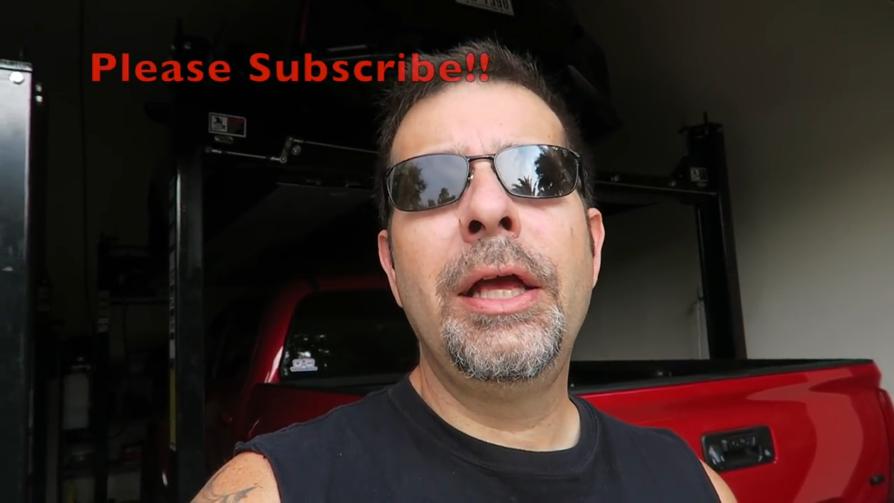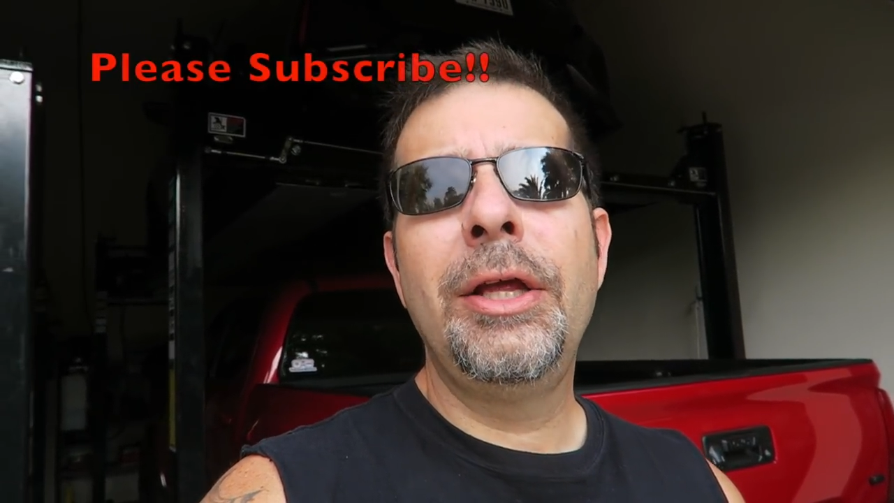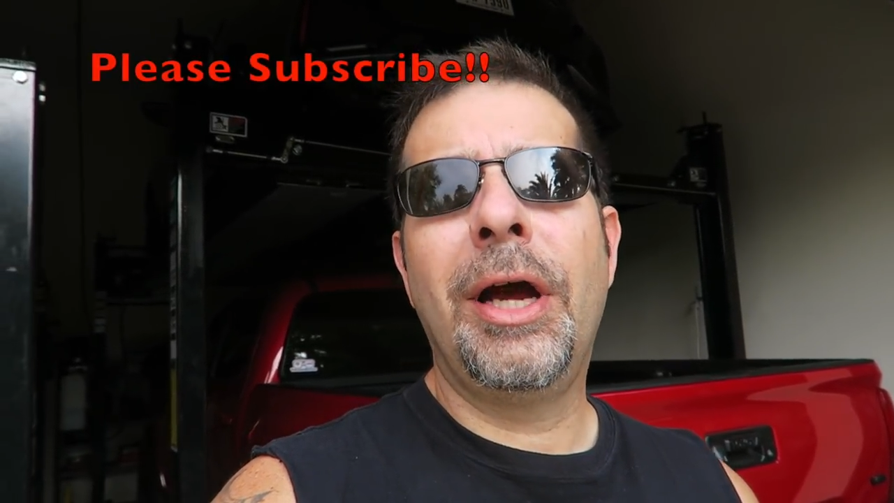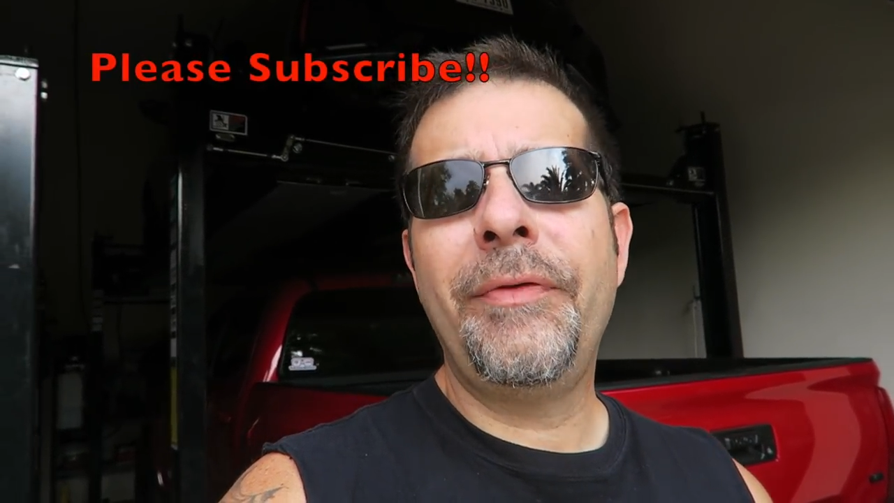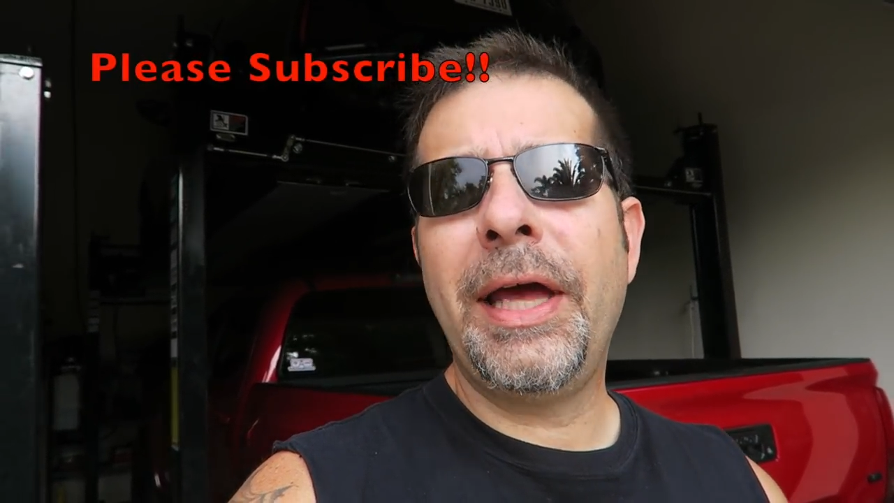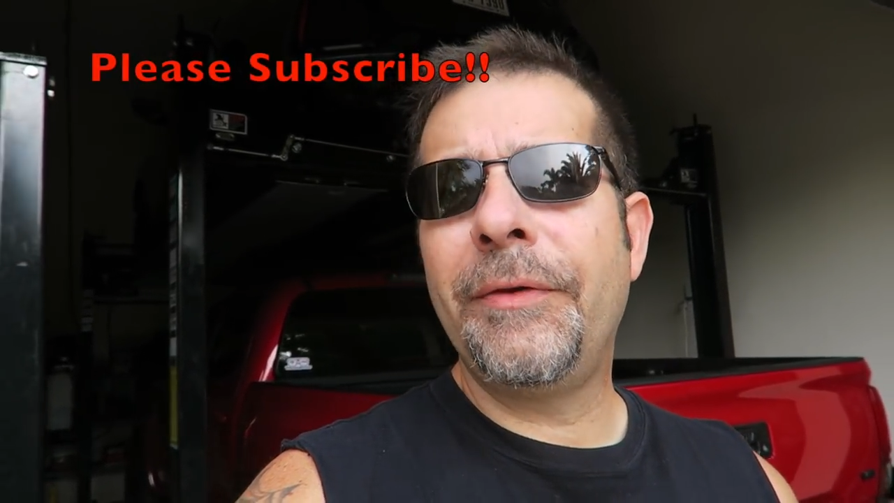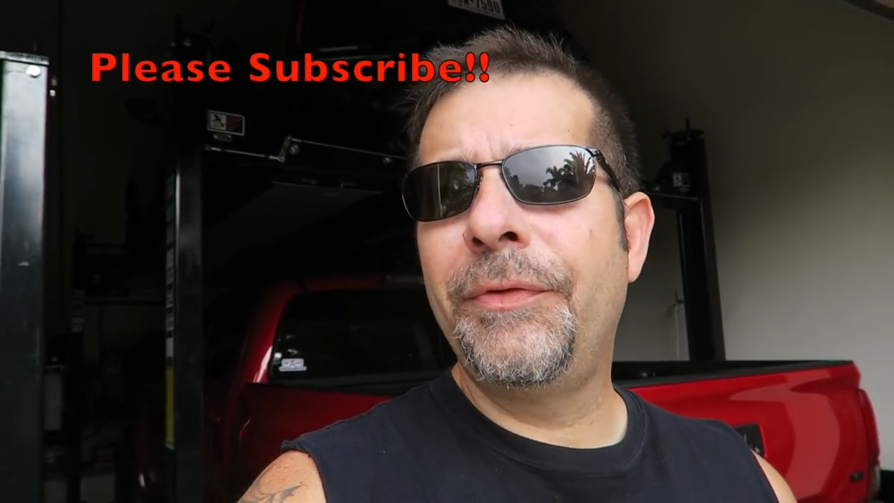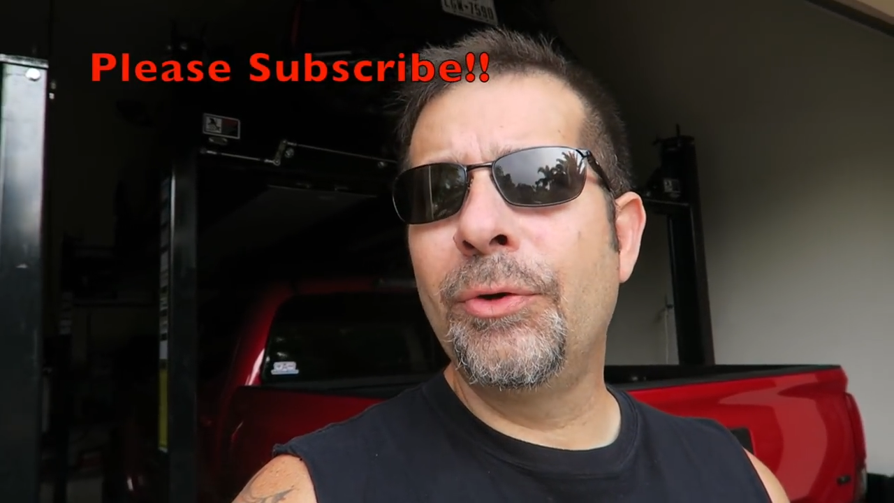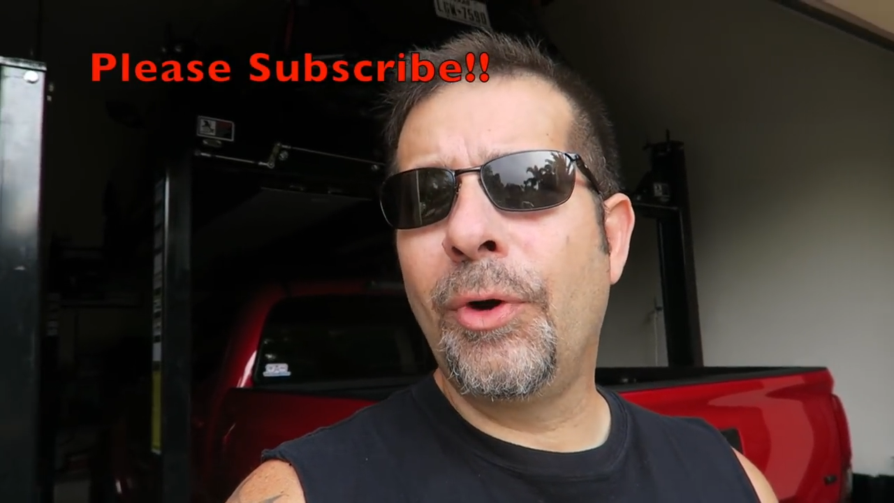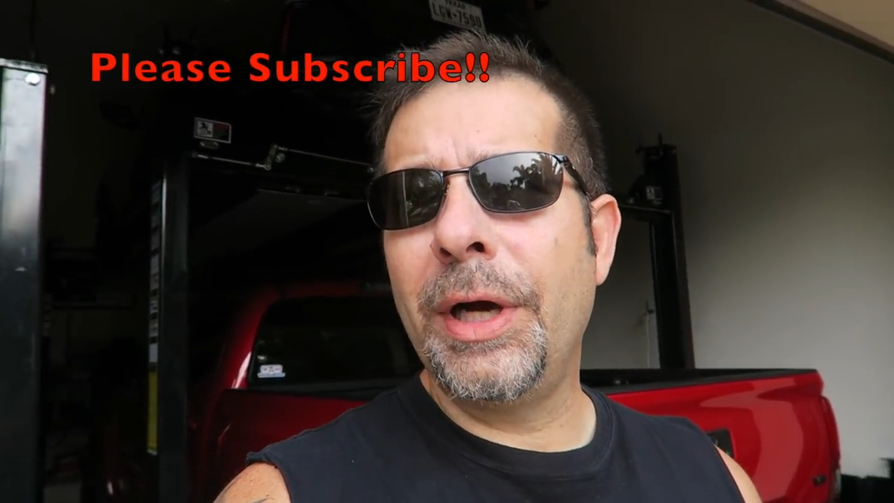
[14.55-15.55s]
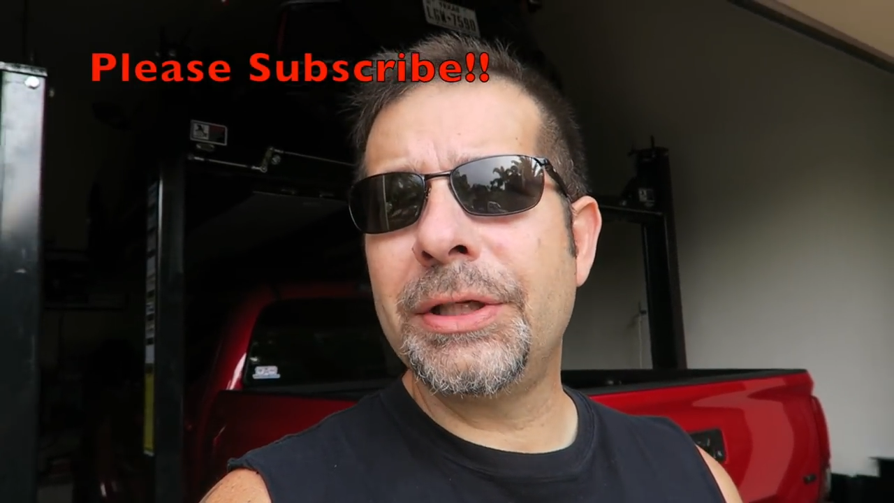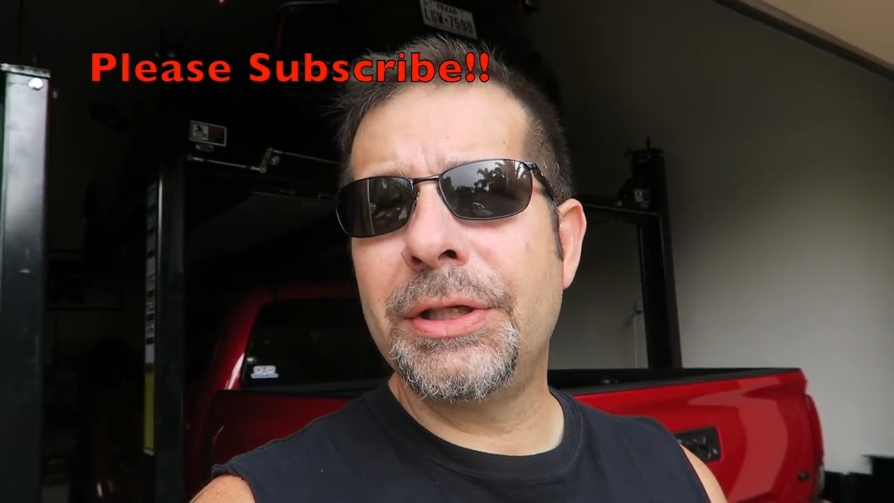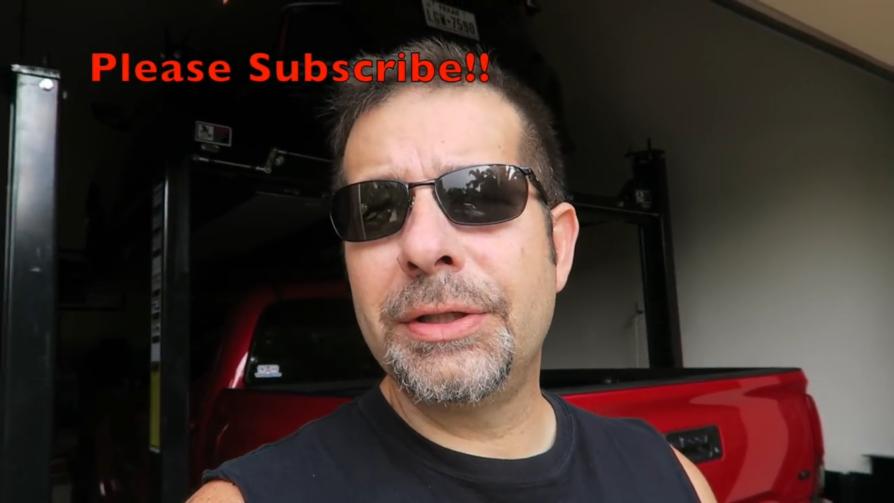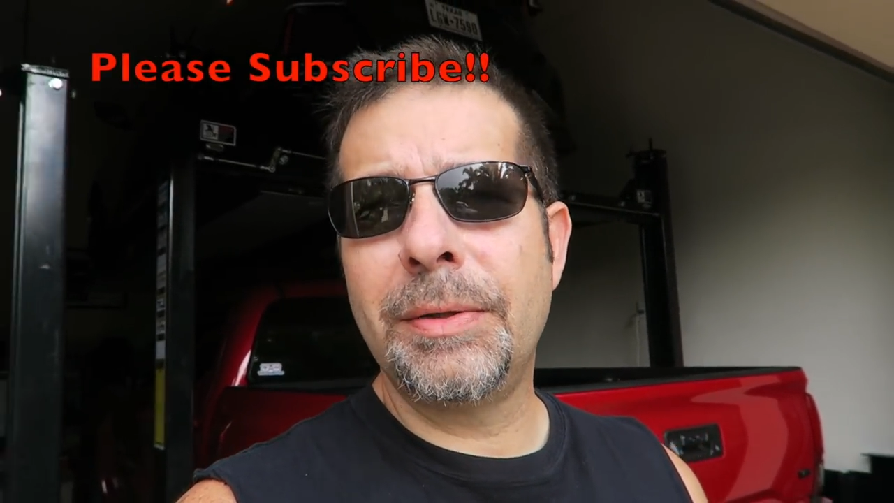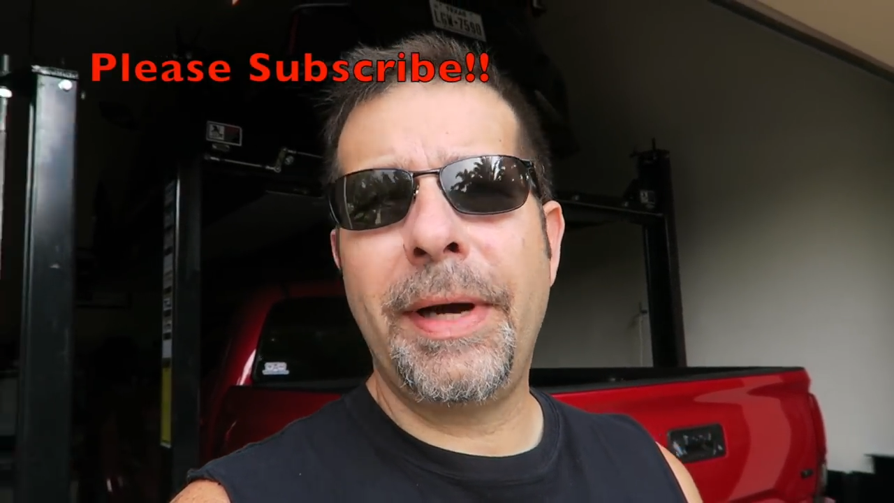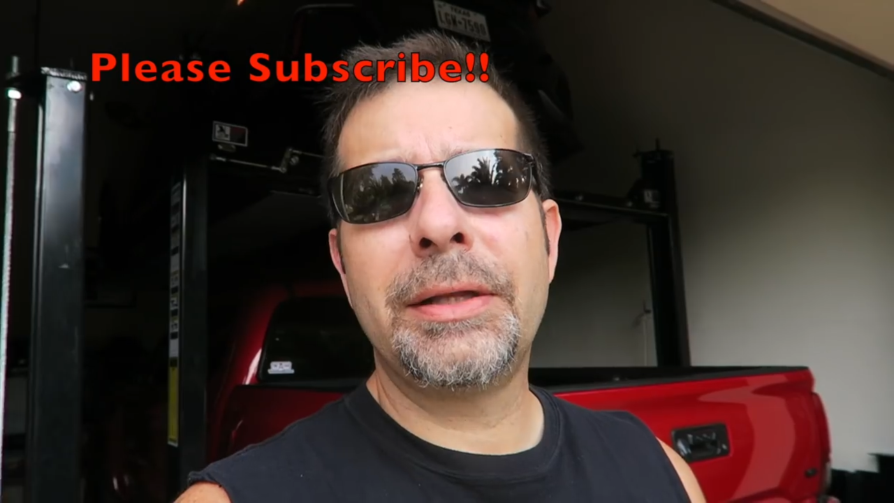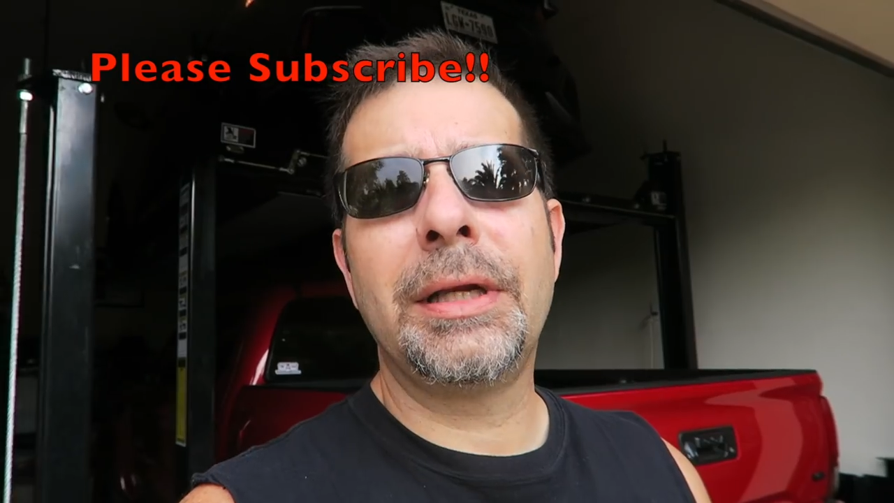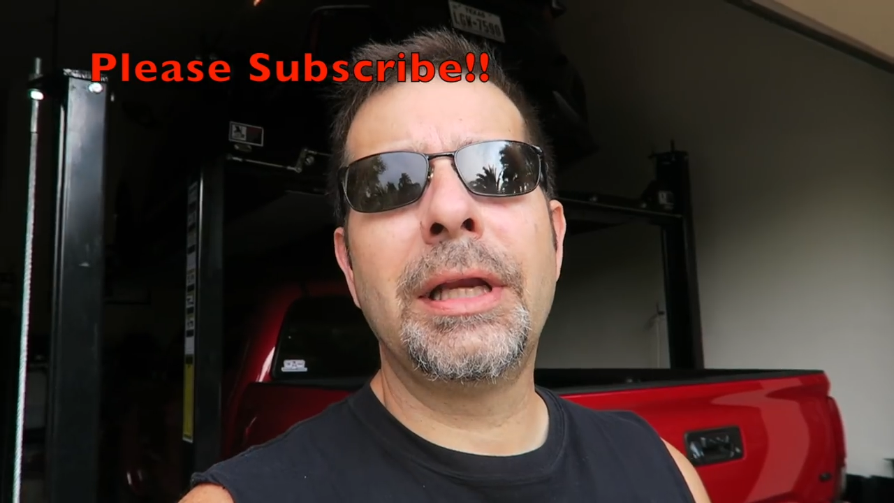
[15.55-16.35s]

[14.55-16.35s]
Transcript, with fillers: You know, I've had a few questions about